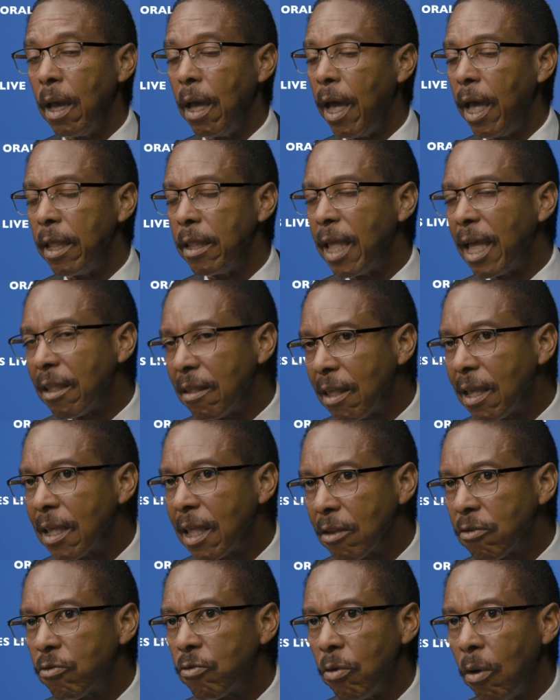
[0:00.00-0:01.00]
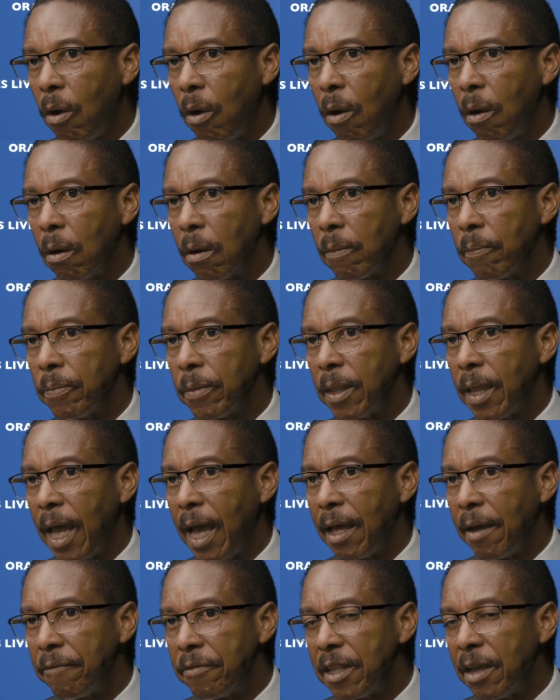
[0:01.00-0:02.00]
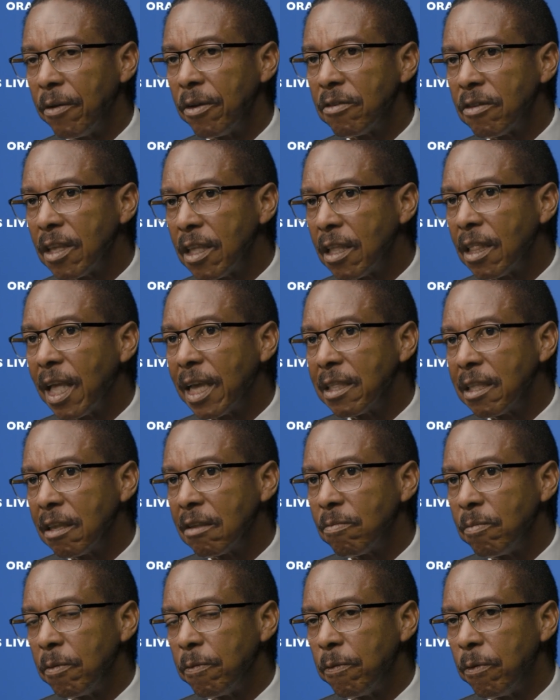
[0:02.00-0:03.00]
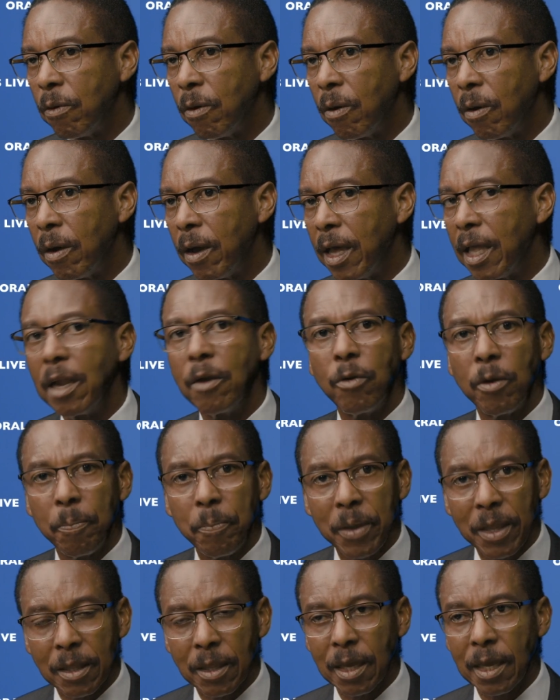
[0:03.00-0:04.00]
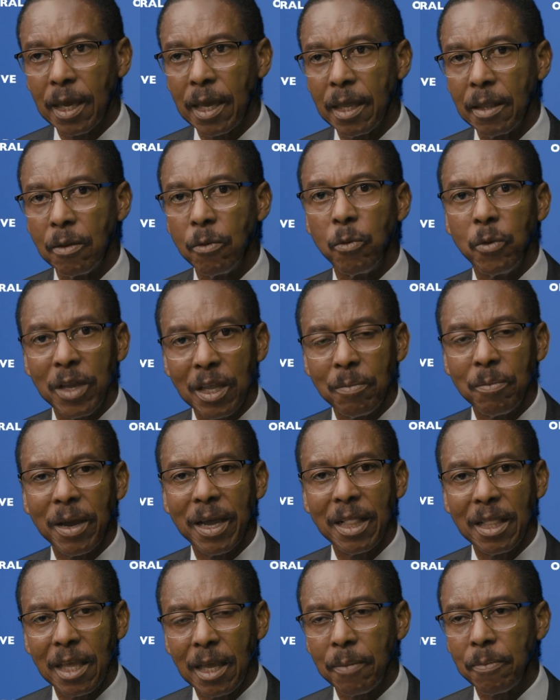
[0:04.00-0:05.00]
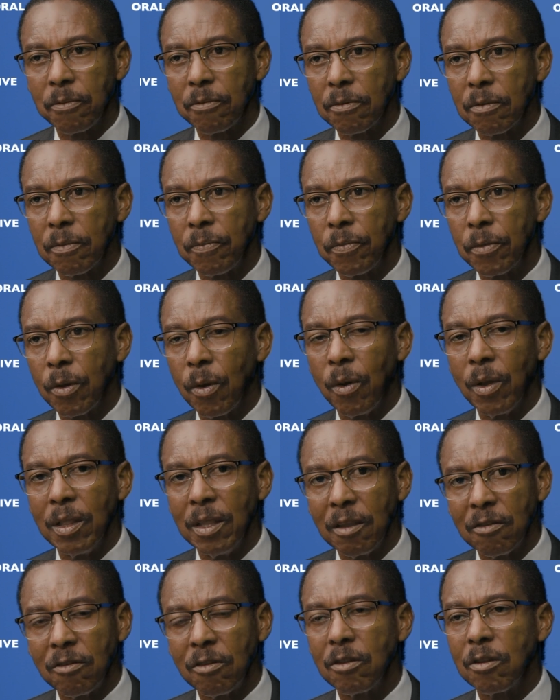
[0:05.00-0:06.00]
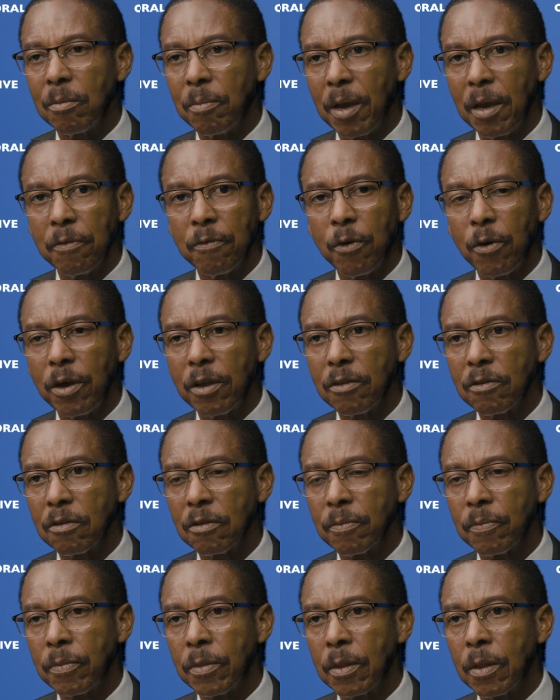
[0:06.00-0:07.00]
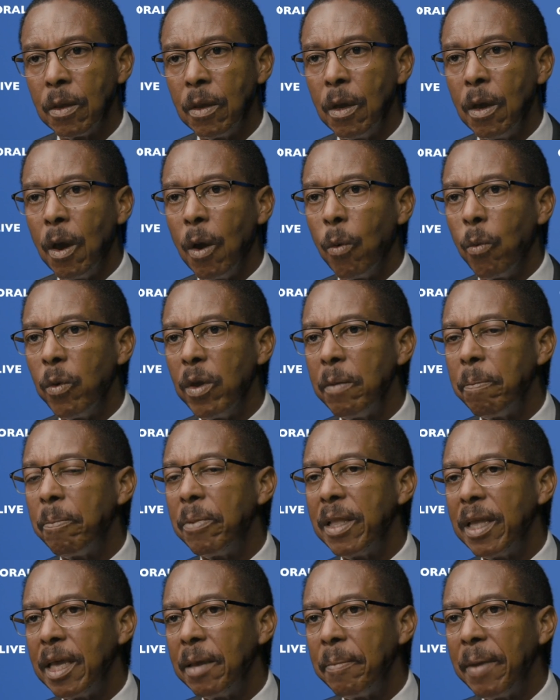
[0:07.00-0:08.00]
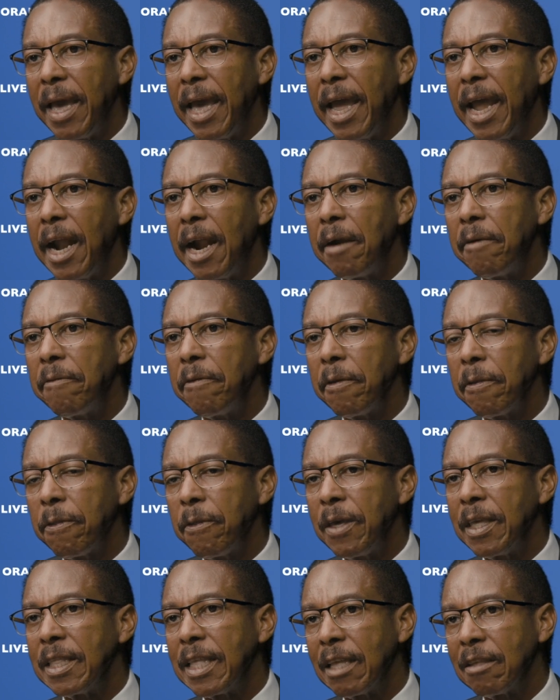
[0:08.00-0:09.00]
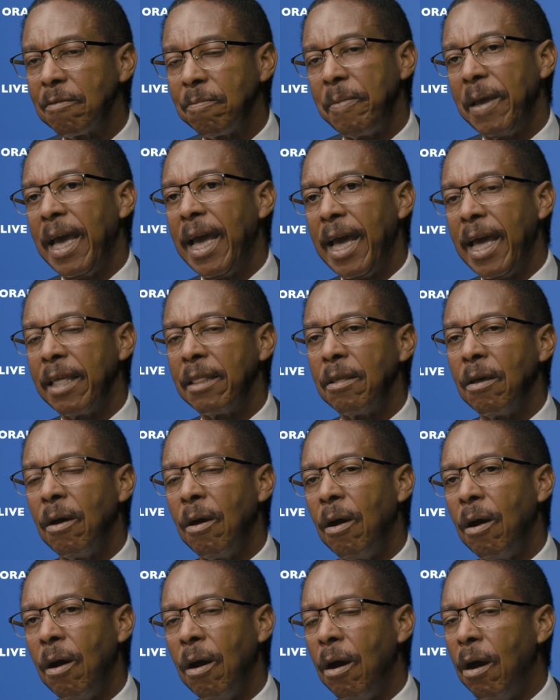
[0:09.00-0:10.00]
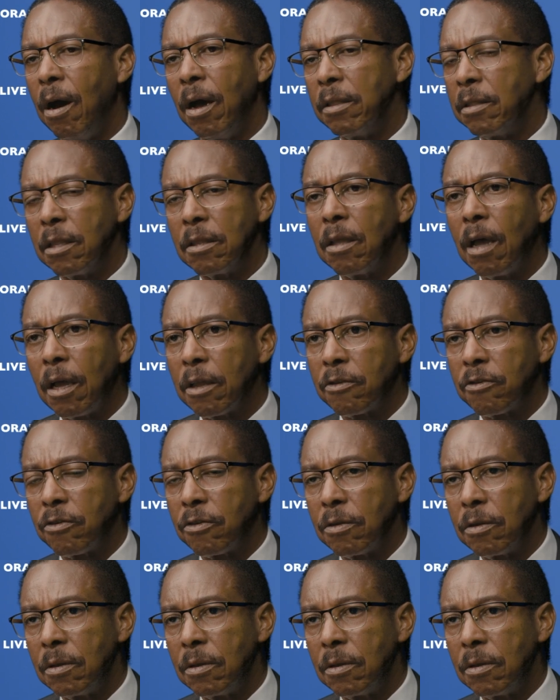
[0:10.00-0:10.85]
And I think it's wrong. I've never said it like this before. I repeat again, read my lips or listen to my voice. We blame everything that's bad on the Dutch.